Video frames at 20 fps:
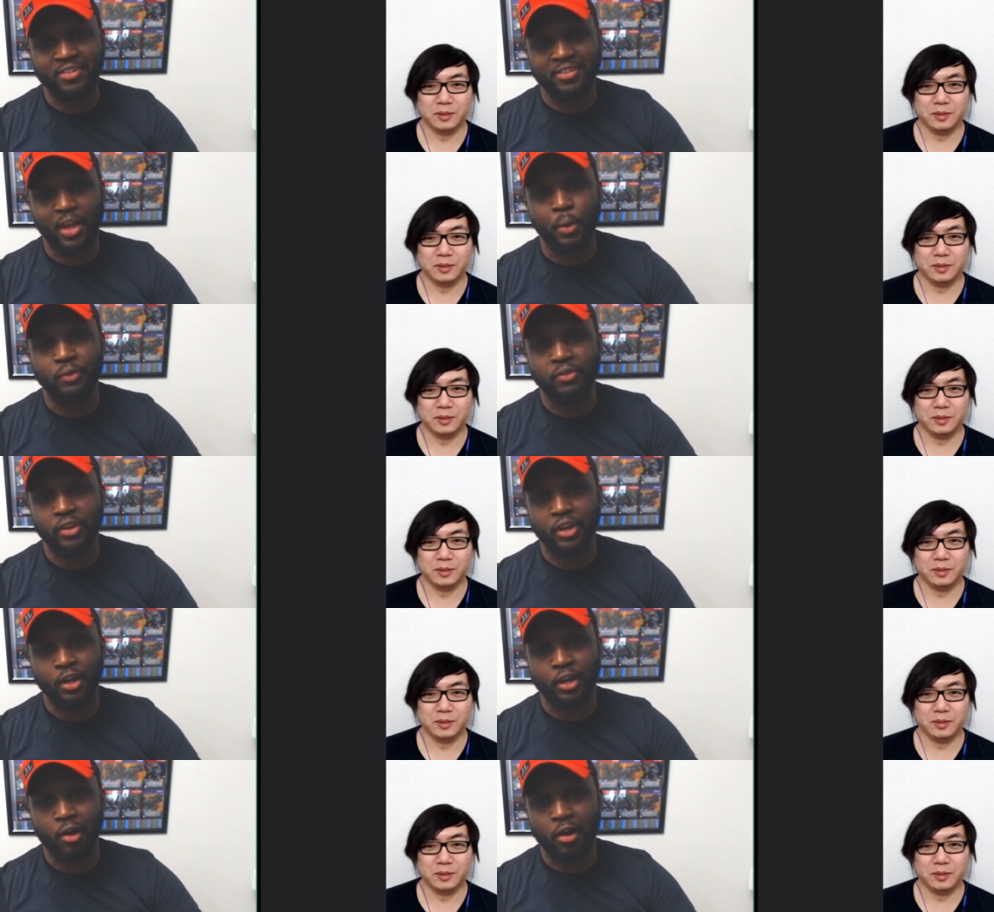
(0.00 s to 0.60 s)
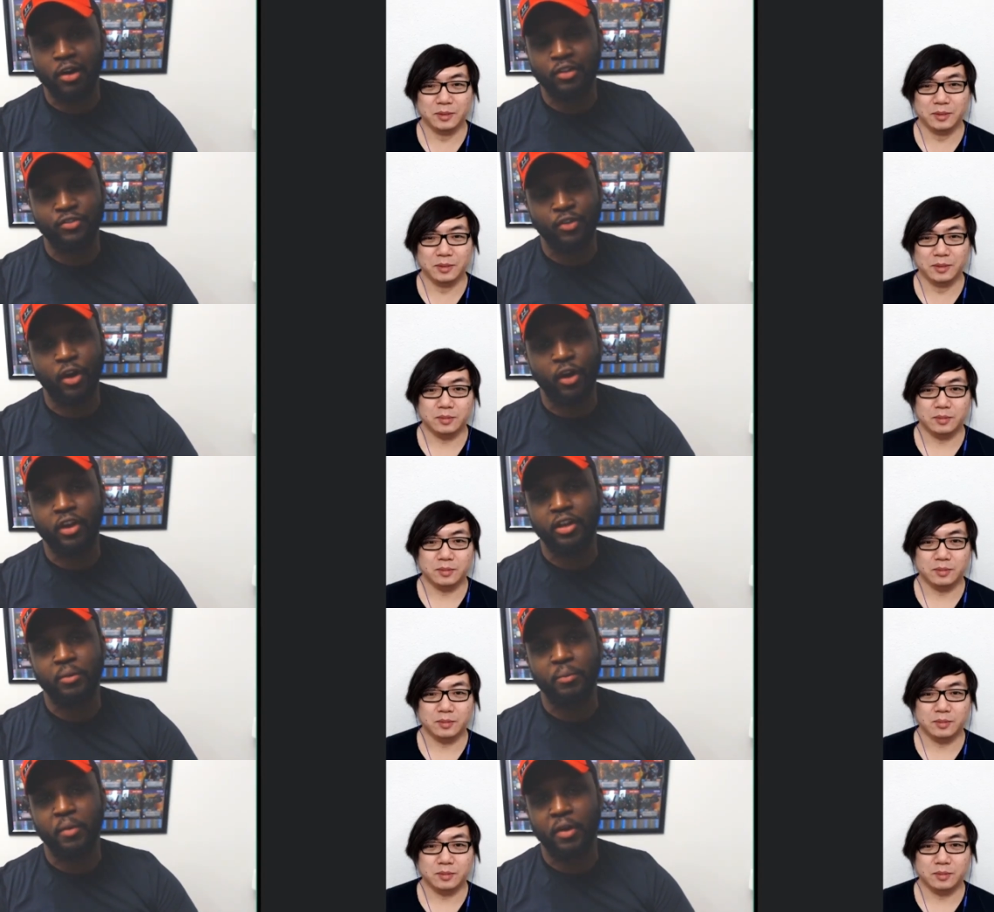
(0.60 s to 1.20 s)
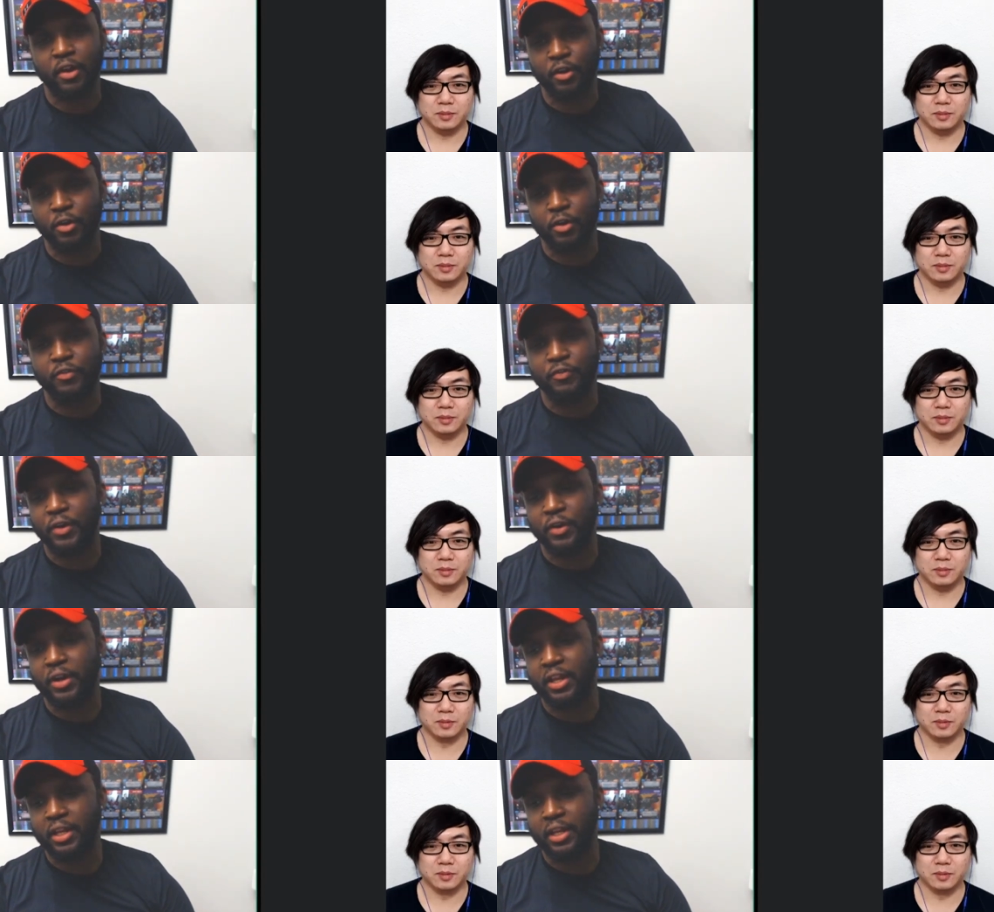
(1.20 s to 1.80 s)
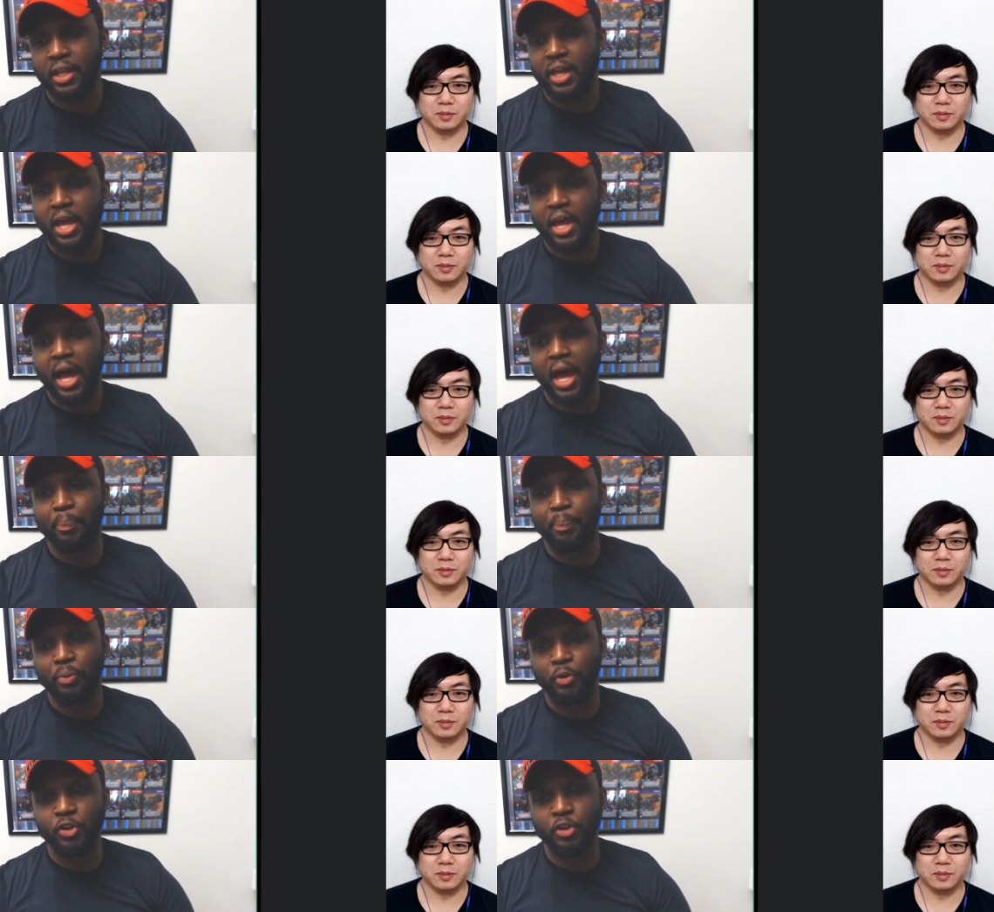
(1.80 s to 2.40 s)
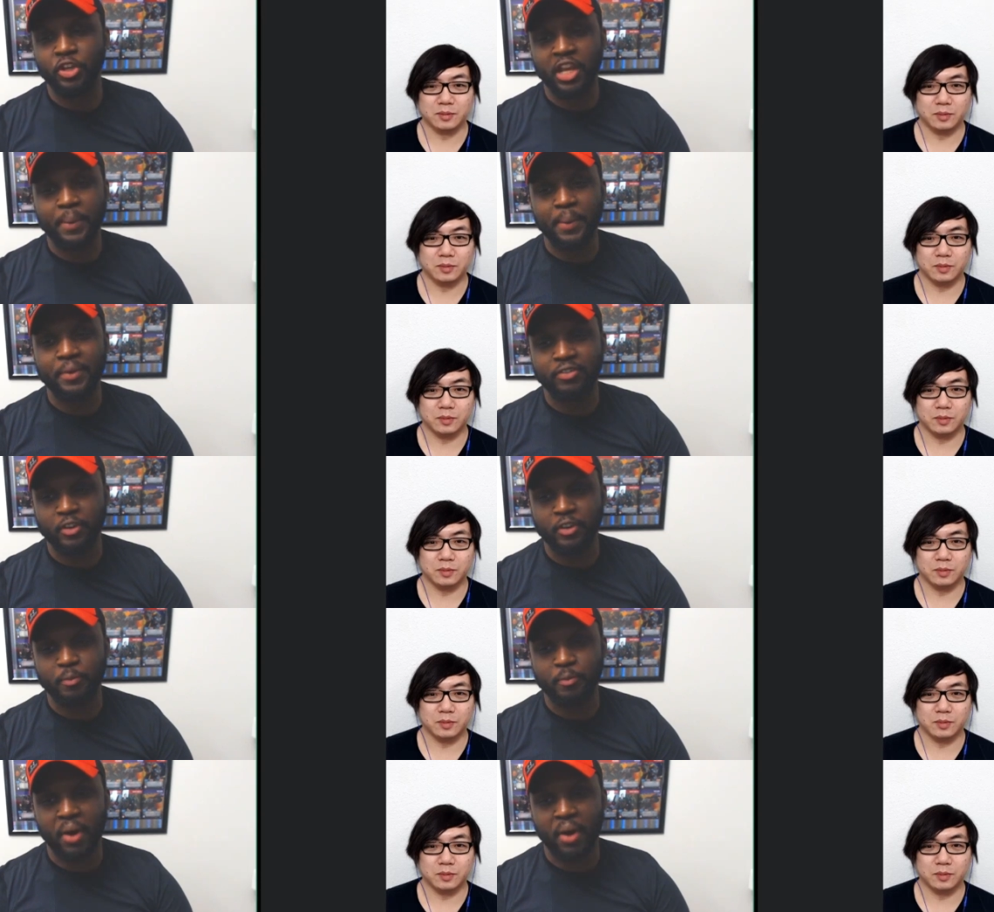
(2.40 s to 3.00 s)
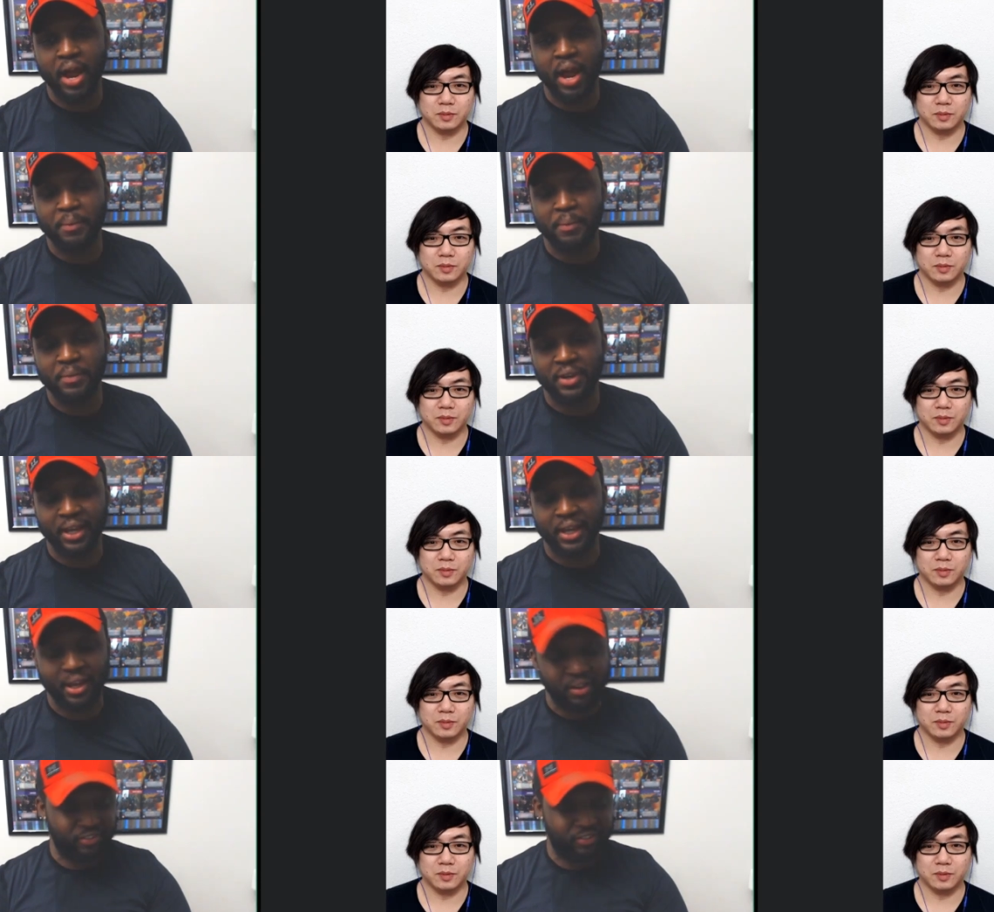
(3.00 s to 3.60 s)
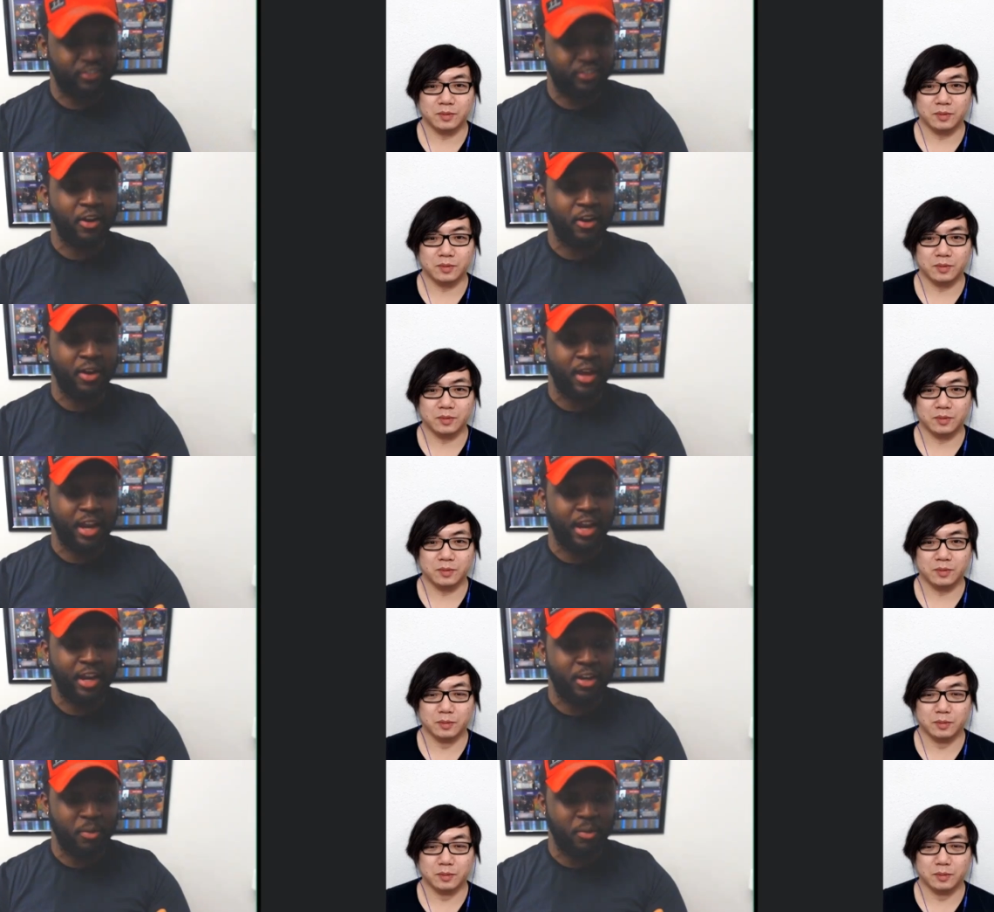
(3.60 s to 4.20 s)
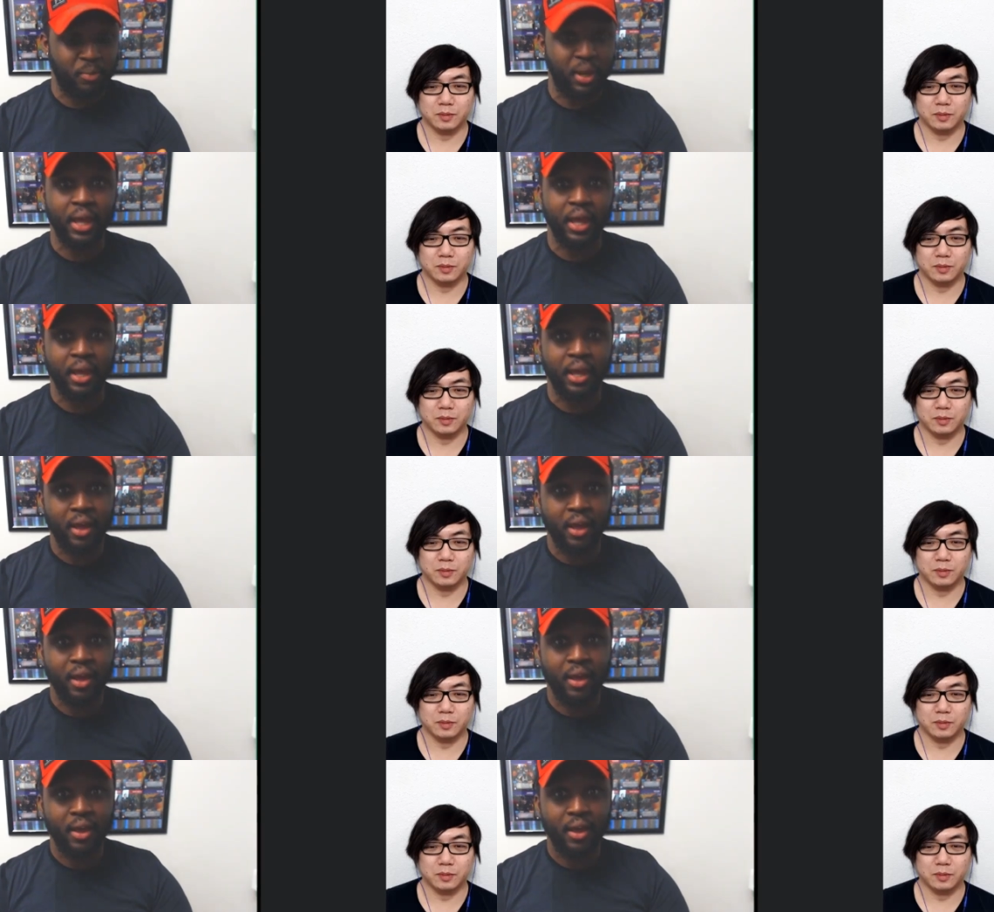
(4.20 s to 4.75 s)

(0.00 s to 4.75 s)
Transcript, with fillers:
Speaker 1: I was in the car talking with my girlfriend, and I pulled Nemesis Prime, and like I just stared at it, and I'm like,